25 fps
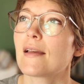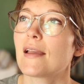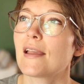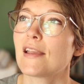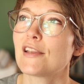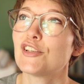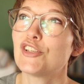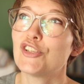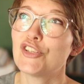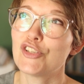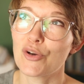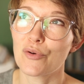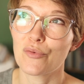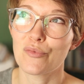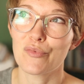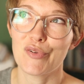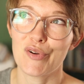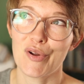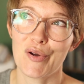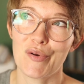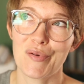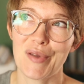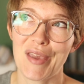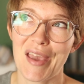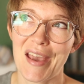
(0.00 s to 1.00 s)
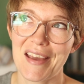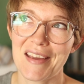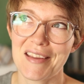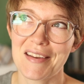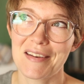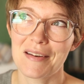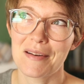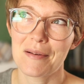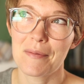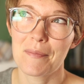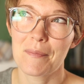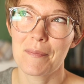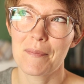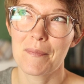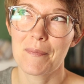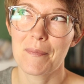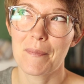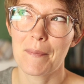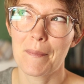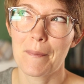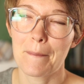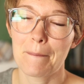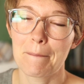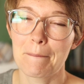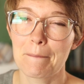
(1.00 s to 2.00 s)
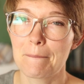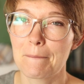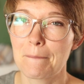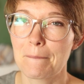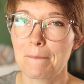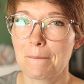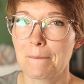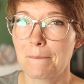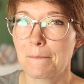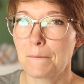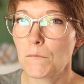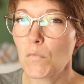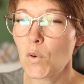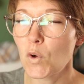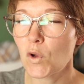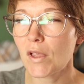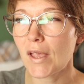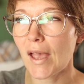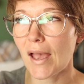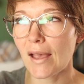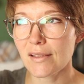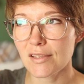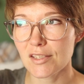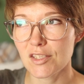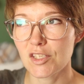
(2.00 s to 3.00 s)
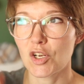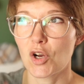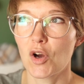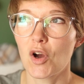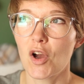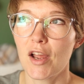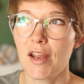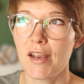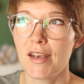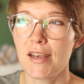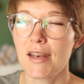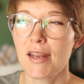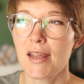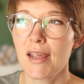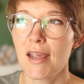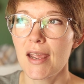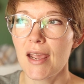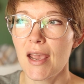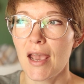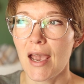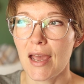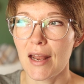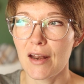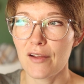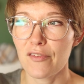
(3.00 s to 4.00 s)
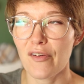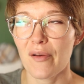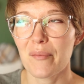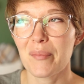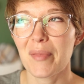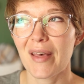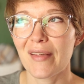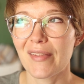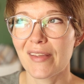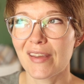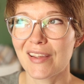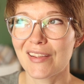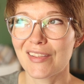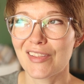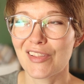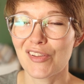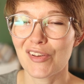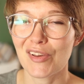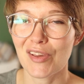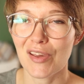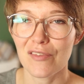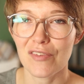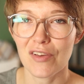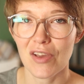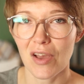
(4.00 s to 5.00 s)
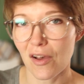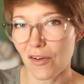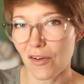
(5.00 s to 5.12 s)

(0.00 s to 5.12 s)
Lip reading: I don't know yet. We'll cast on, and if I'm not liking the look of it,